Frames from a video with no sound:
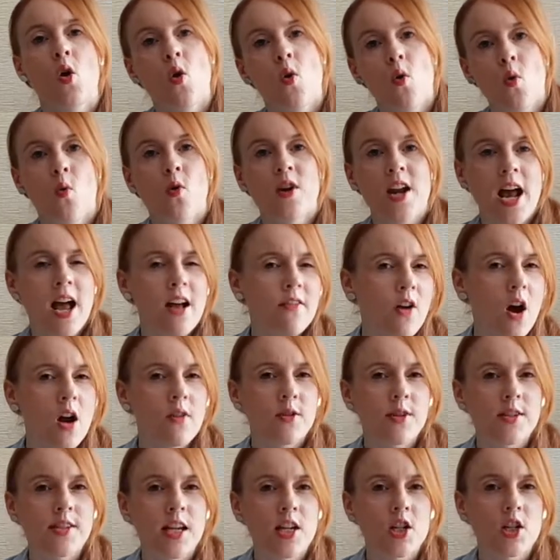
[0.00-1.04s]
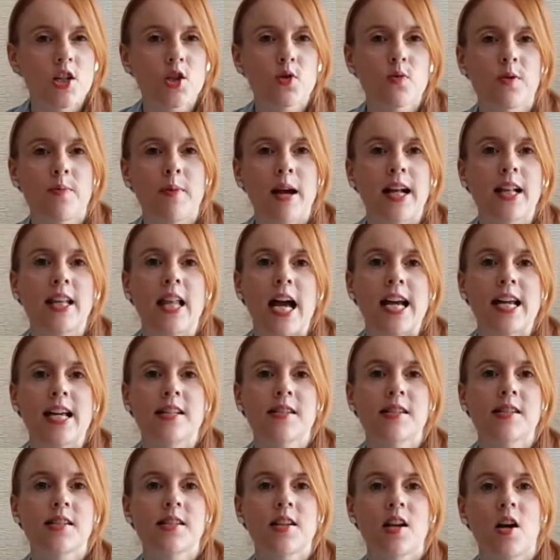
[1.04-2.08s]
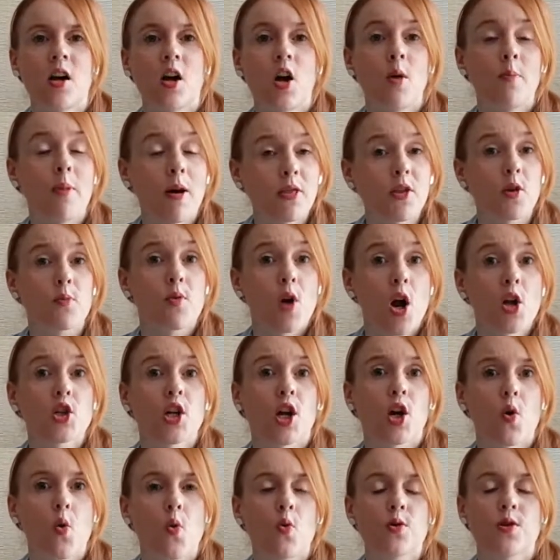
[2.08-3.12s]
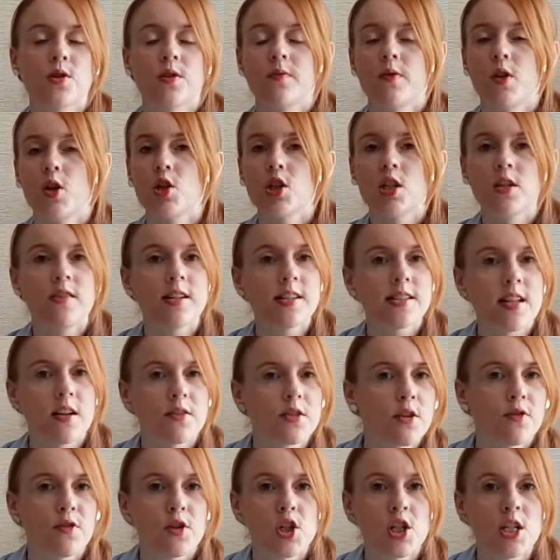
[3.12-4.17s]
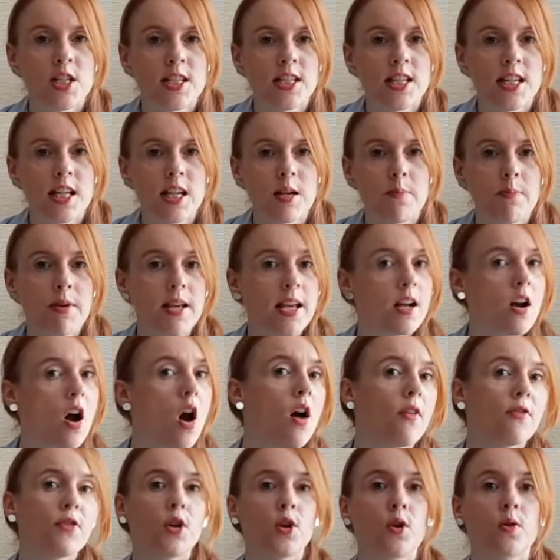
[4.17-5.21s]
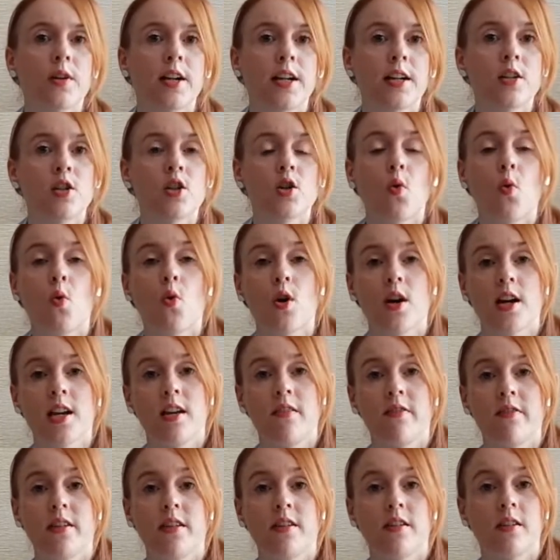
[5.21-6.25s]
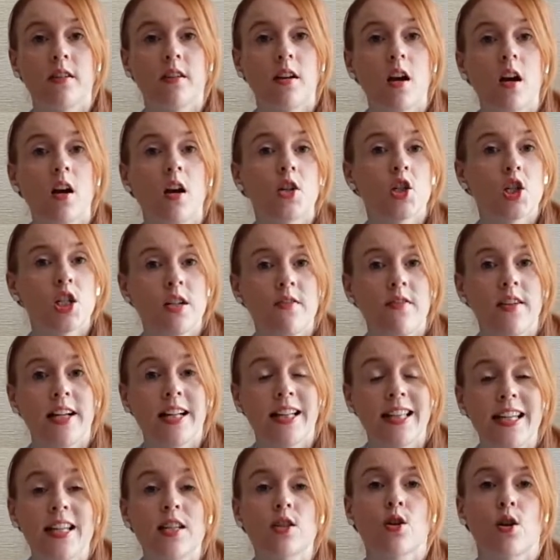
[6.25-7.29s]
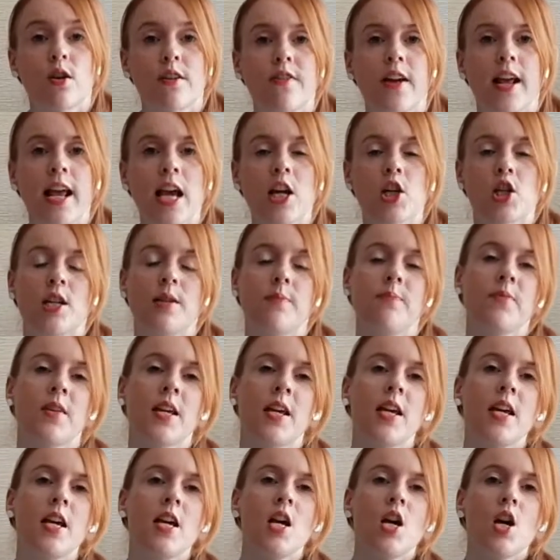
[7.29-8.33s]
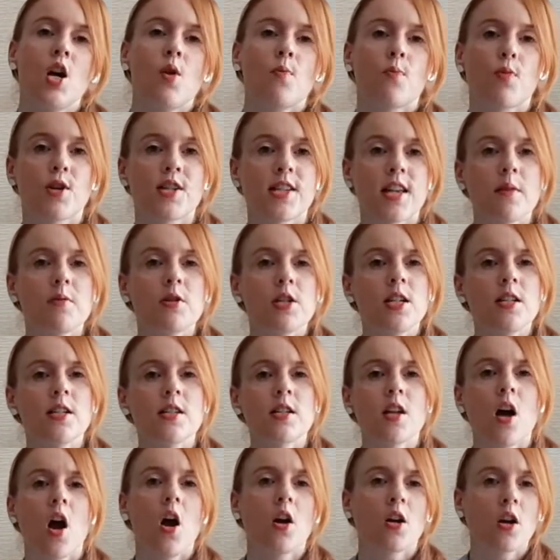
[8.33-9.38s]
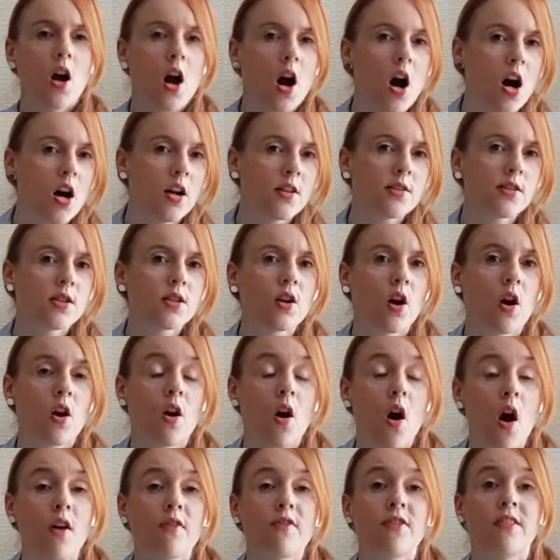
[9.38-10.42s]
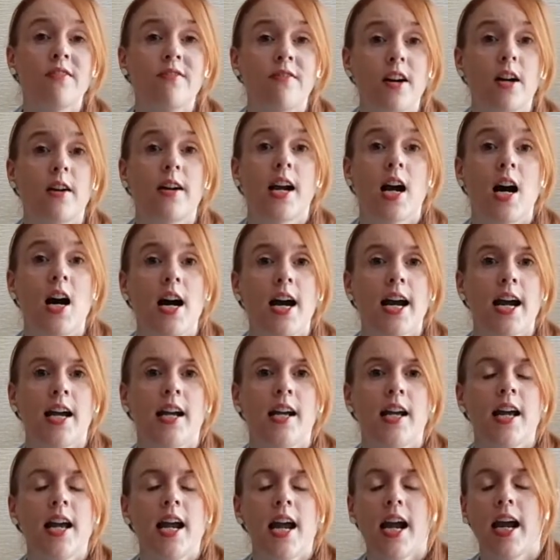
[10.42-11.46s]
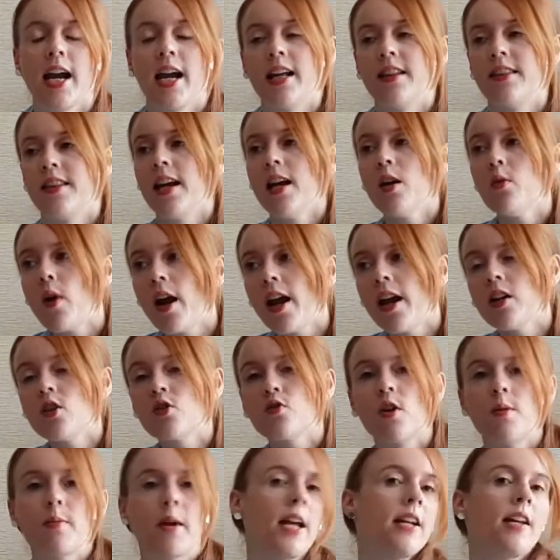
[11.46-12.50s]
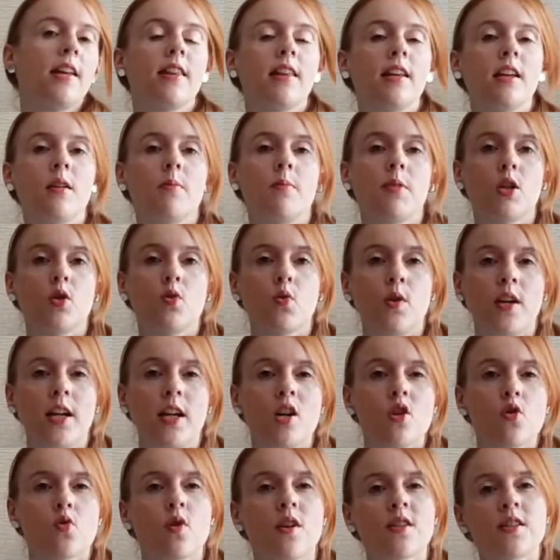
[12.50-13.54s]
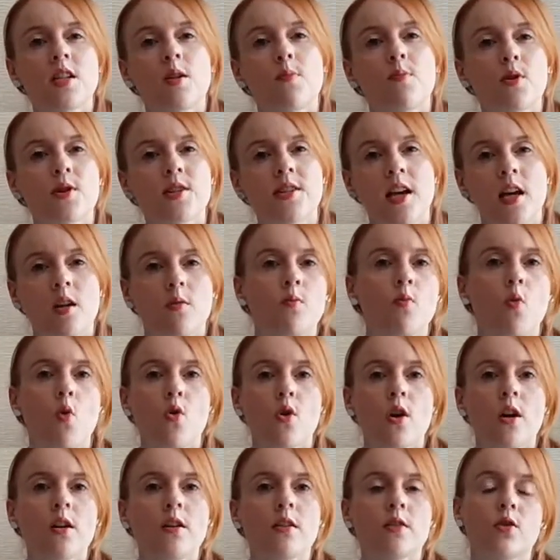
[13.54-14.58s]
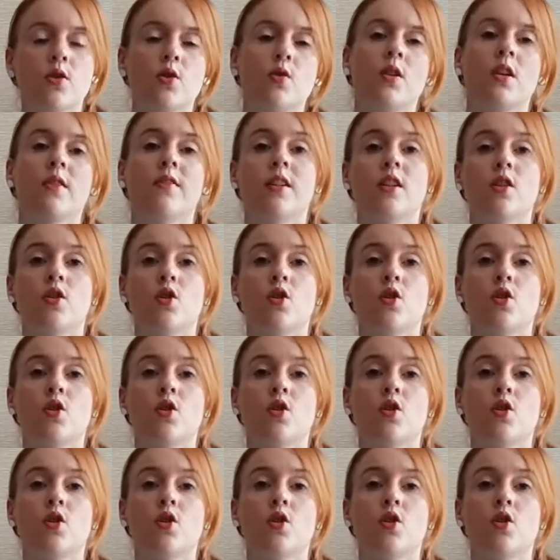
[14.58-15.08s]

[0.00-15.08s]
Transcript: When I have conversations with my clients uh, about their project goals, achieving self-sufficiency, being off the grid, or even achieving LEED certification, perceptions on costs are often very high. And they range from anything between 20% more to even